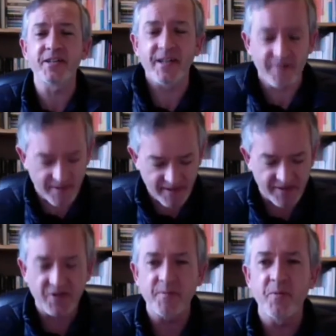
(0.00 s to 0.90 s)
to kind of
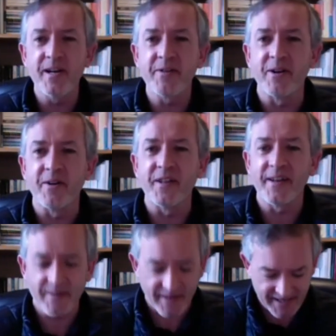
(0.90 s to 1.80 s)
I took my wedding ring off the other day.